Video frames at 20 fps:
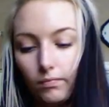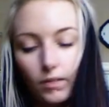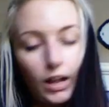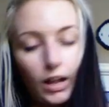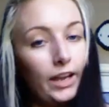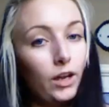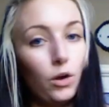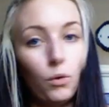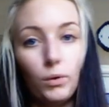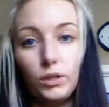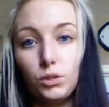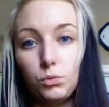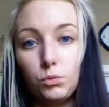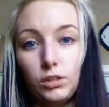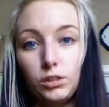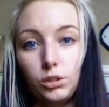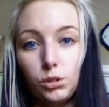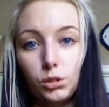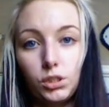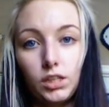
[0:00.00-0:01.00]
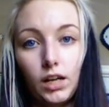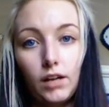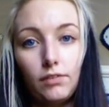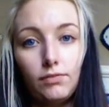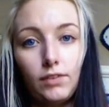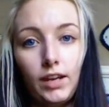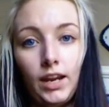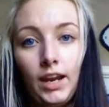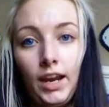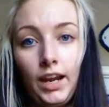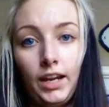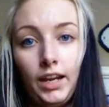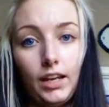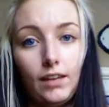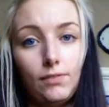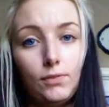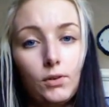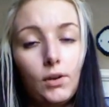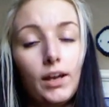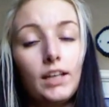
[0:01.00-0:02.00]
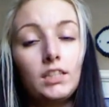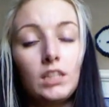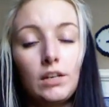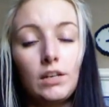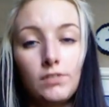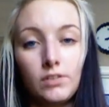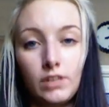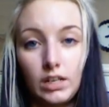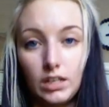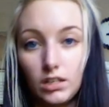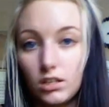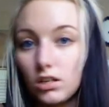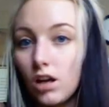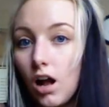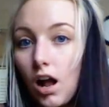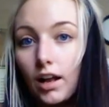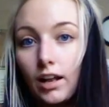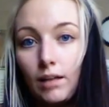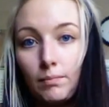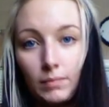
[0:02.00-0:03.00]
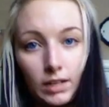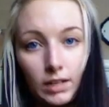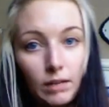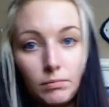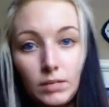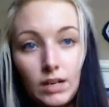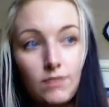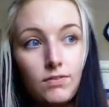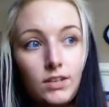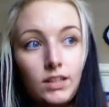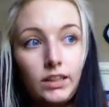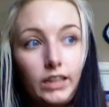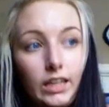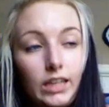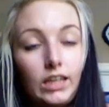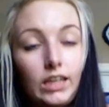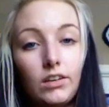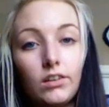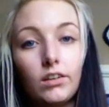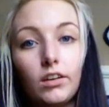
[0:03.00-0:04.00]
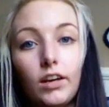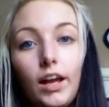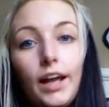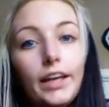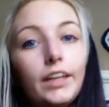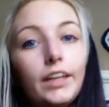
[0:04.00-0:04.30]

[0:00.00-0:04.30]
I always read your stuff, and if you guys ever need to talk, I mean, I'm definitely here.